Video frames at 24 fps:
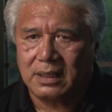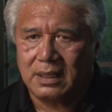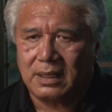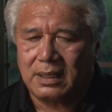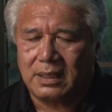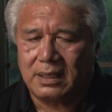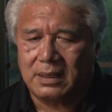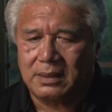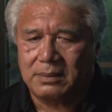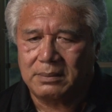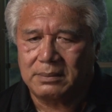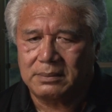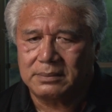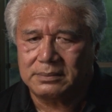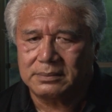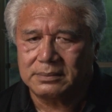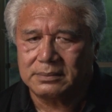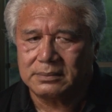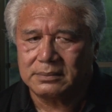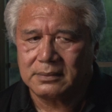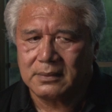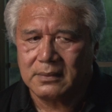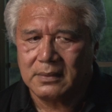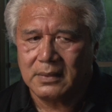
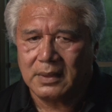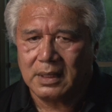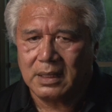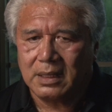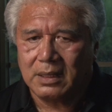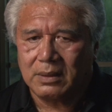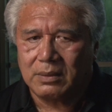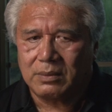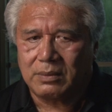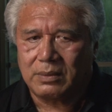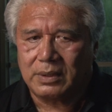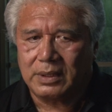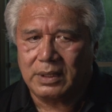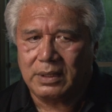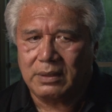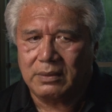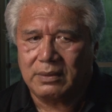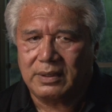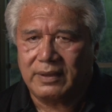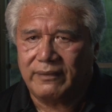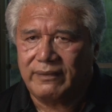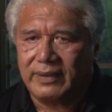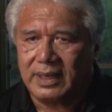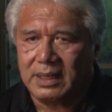When you
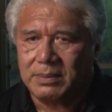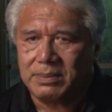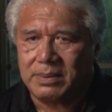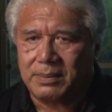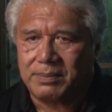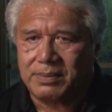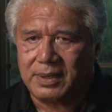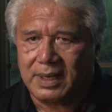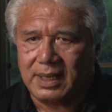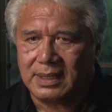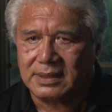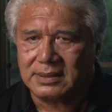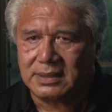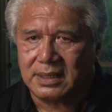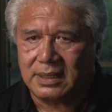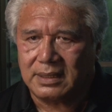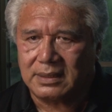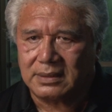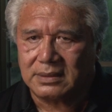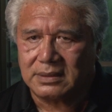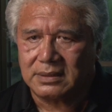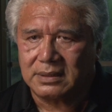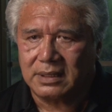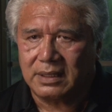develop a
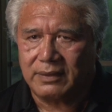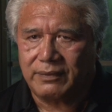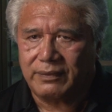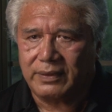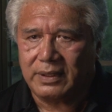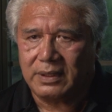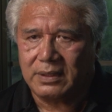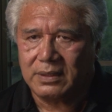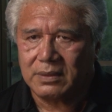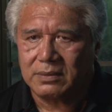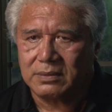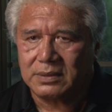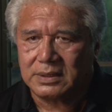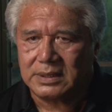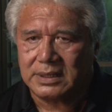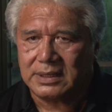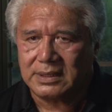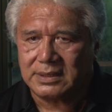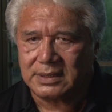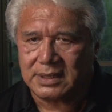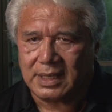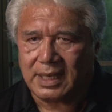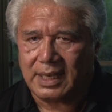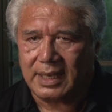process, if you don't
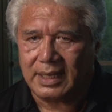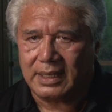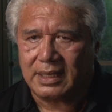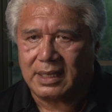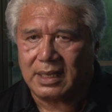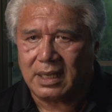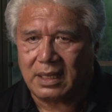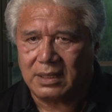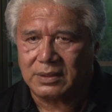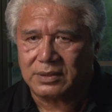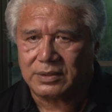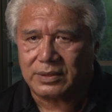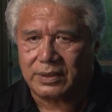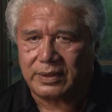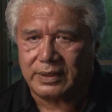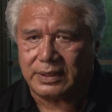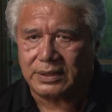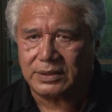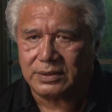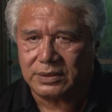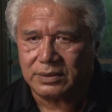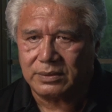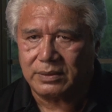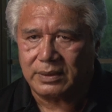design culture
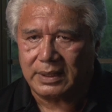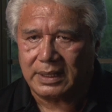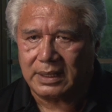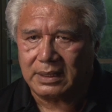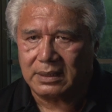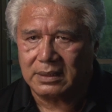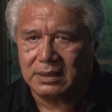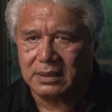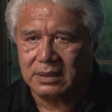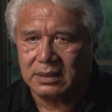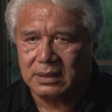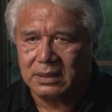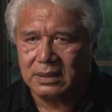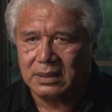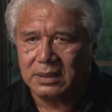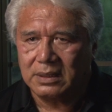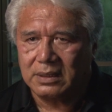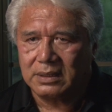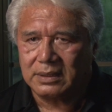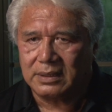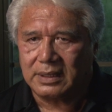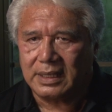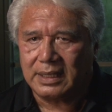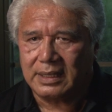into it,
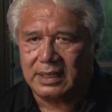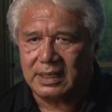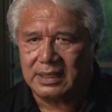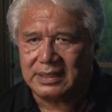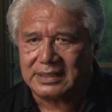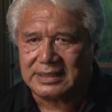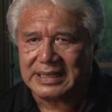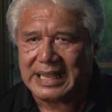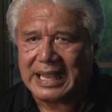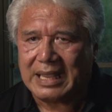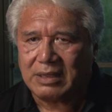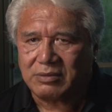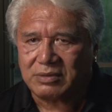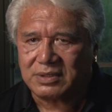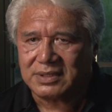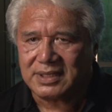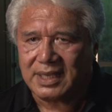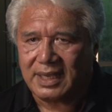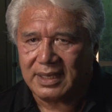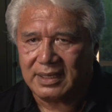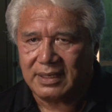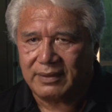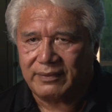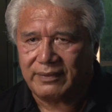then it's
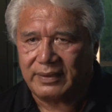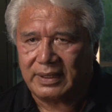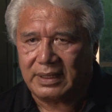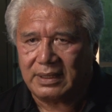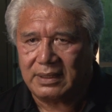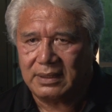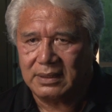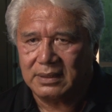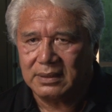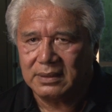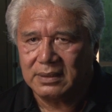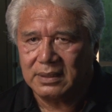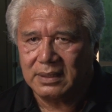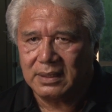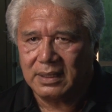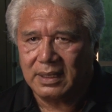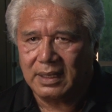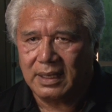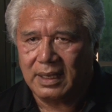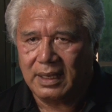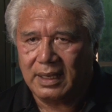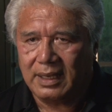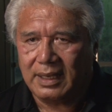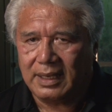outside of it.
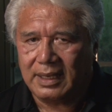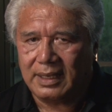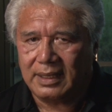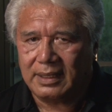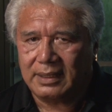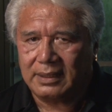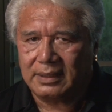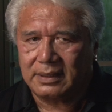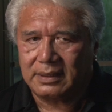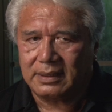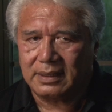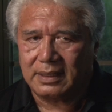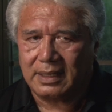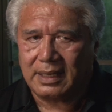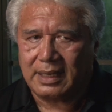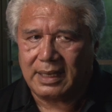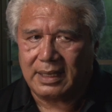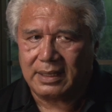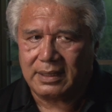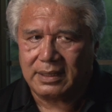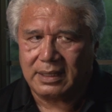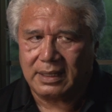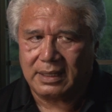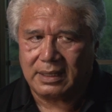And
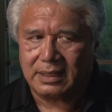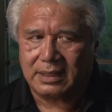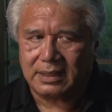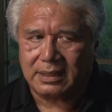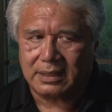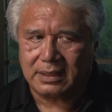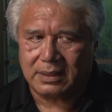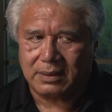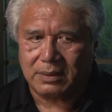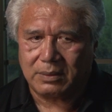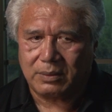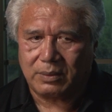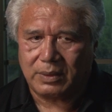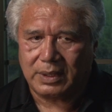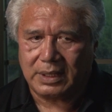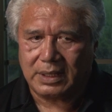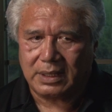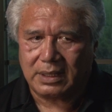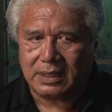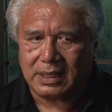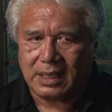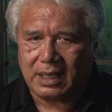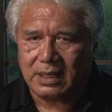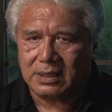I think
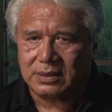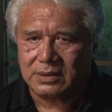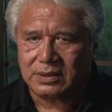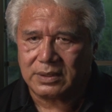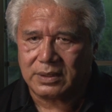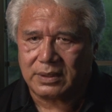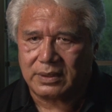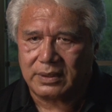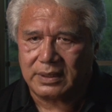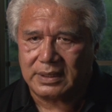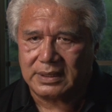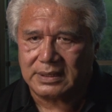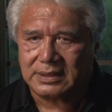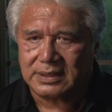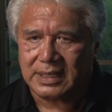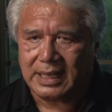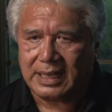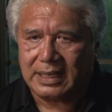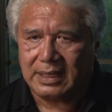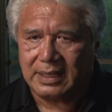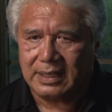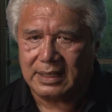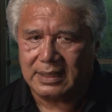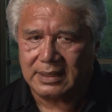when culture
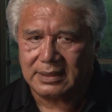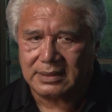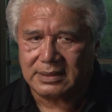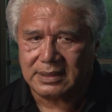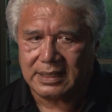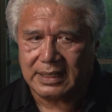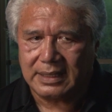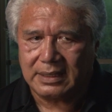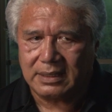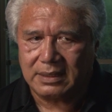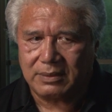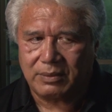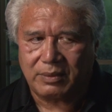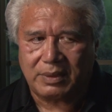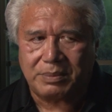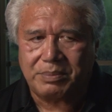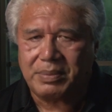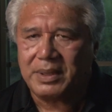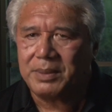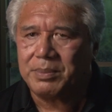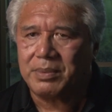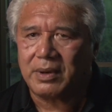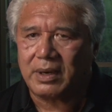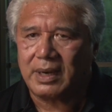when
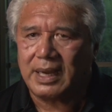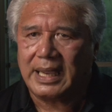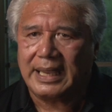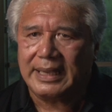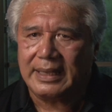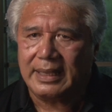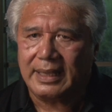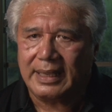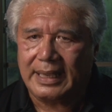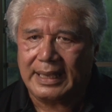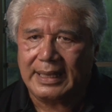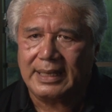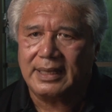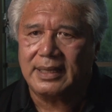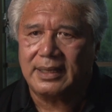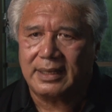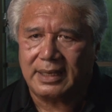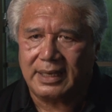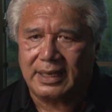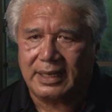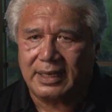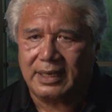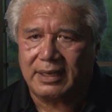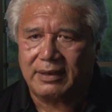people are
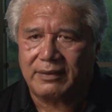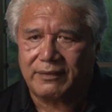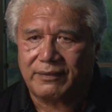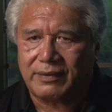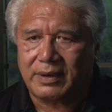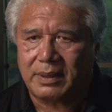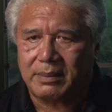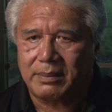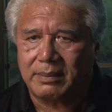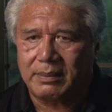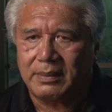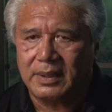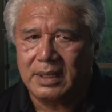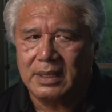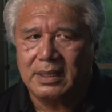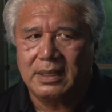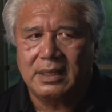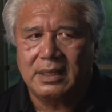alienated from